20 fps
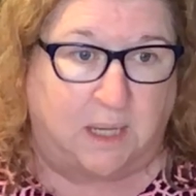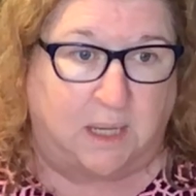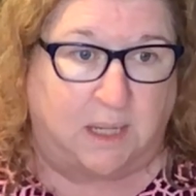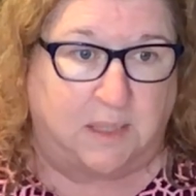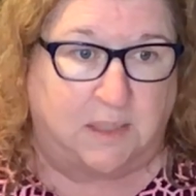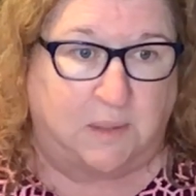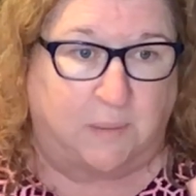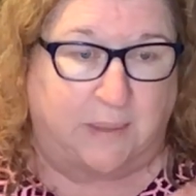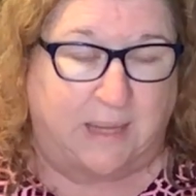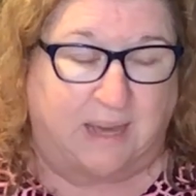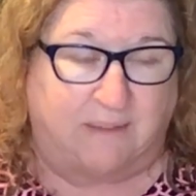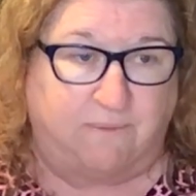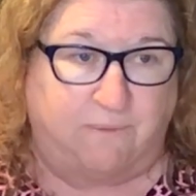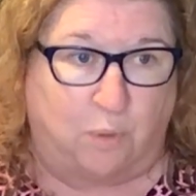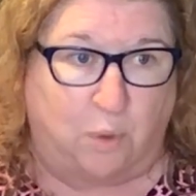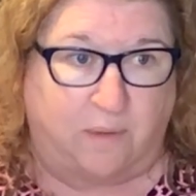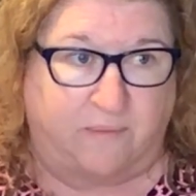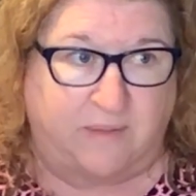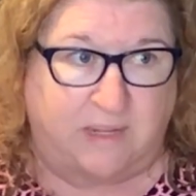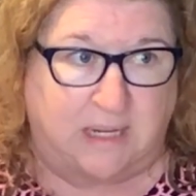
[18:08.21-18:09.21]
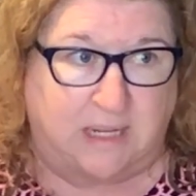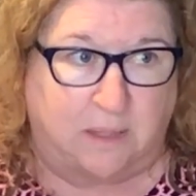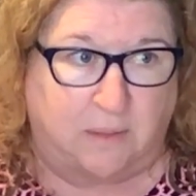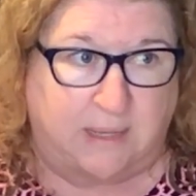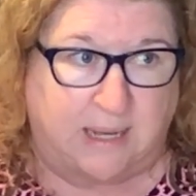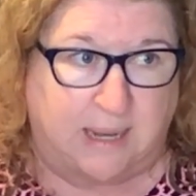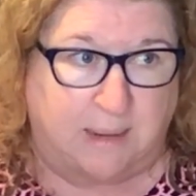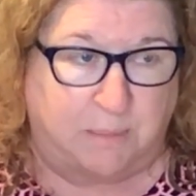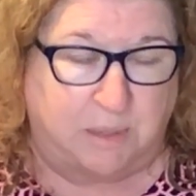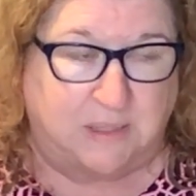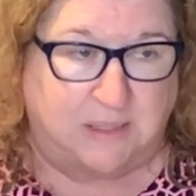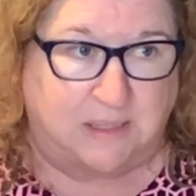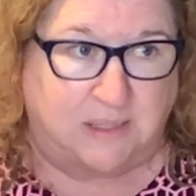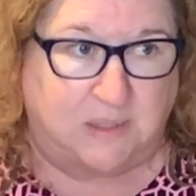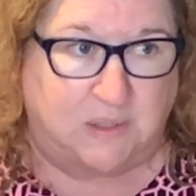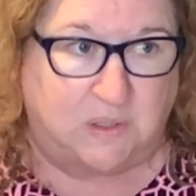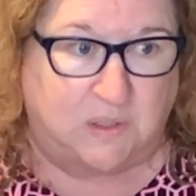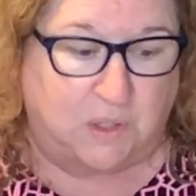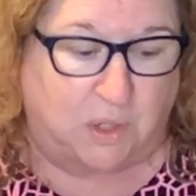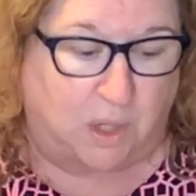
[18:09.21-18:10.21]
So he had 4 video cameras
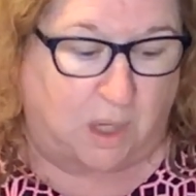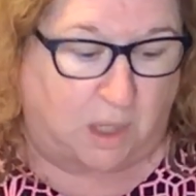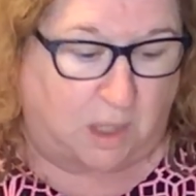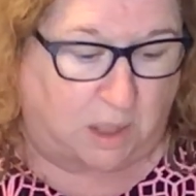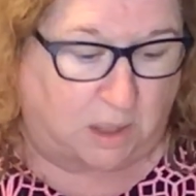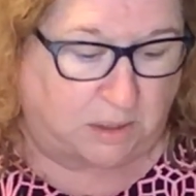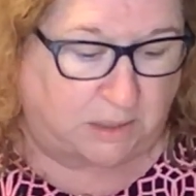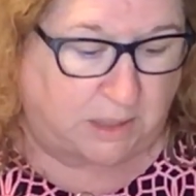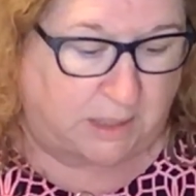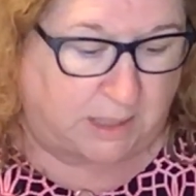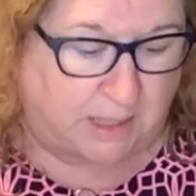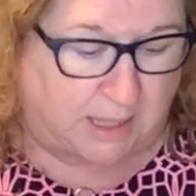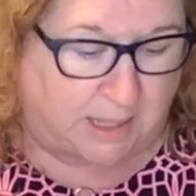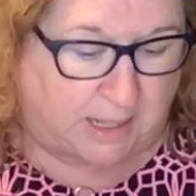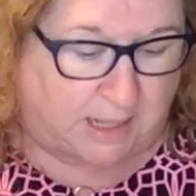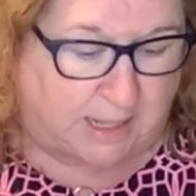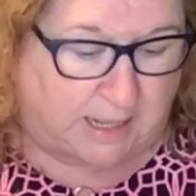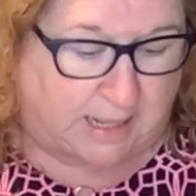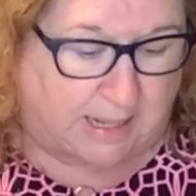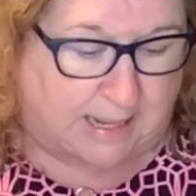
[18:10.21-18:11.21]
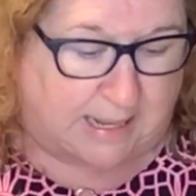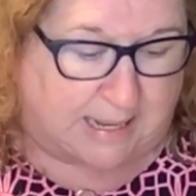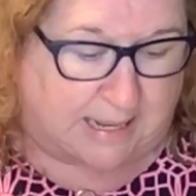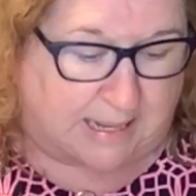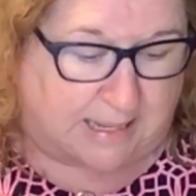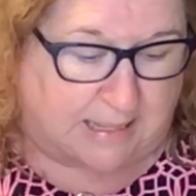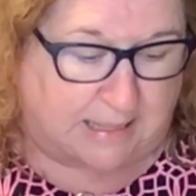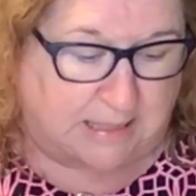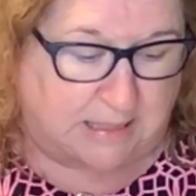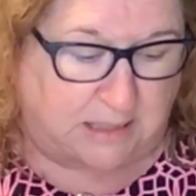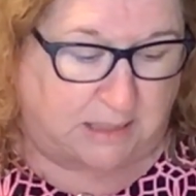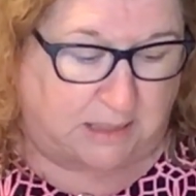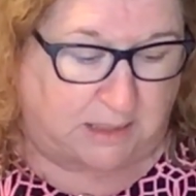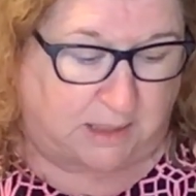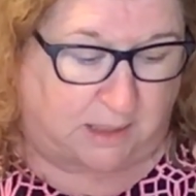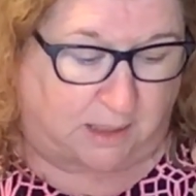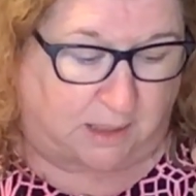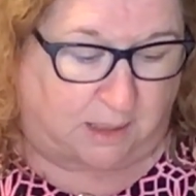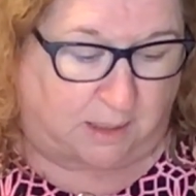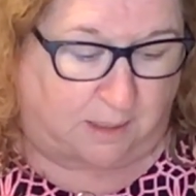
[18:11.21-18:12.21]
installed, and
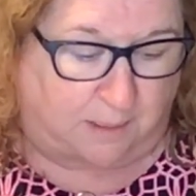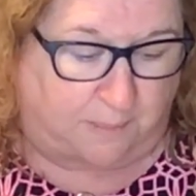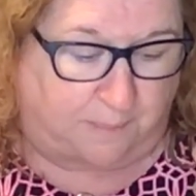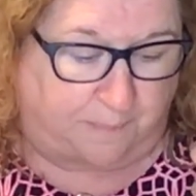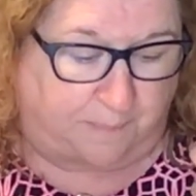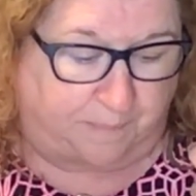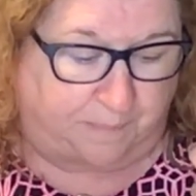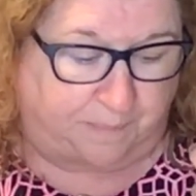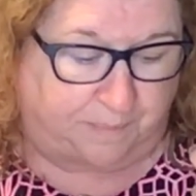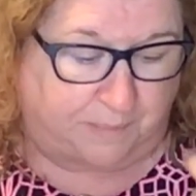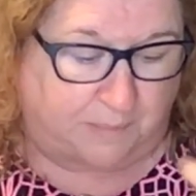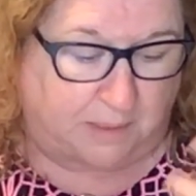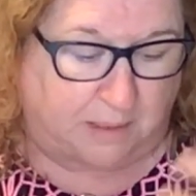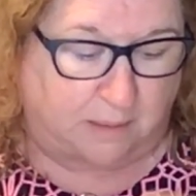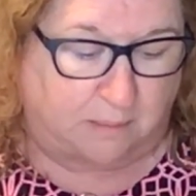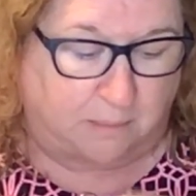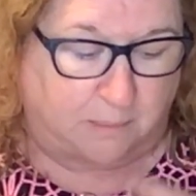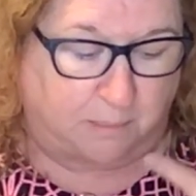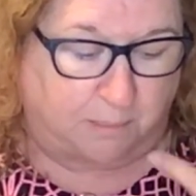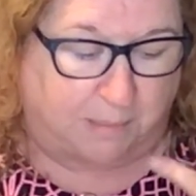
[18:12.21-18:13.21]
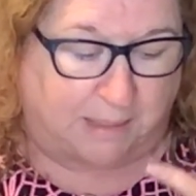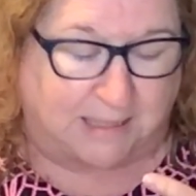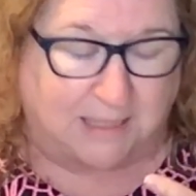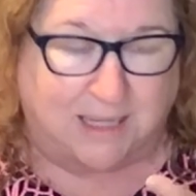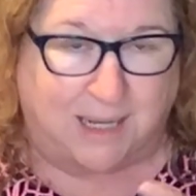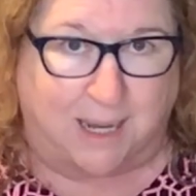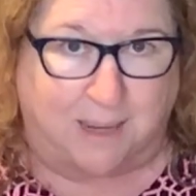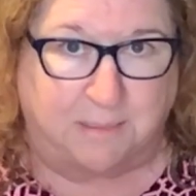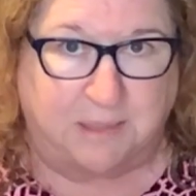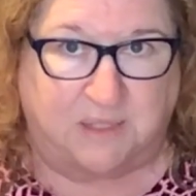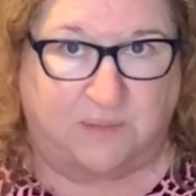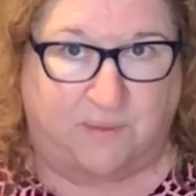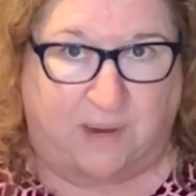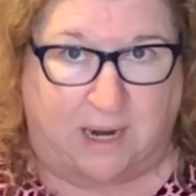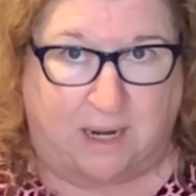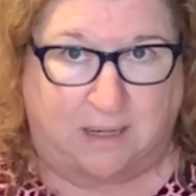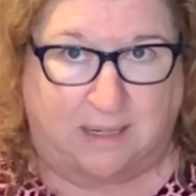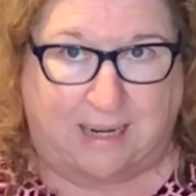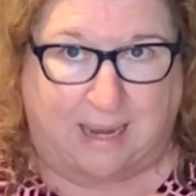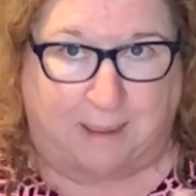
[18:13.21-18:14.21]
by the time this
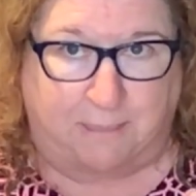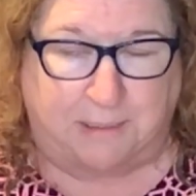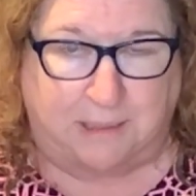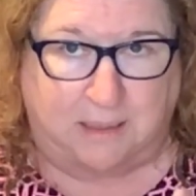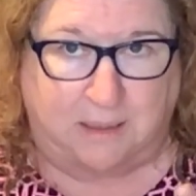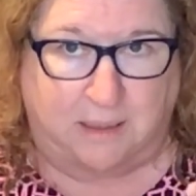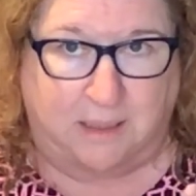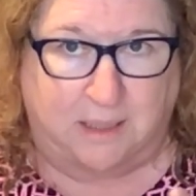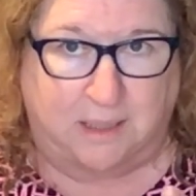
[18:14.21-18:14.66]
fire had happened,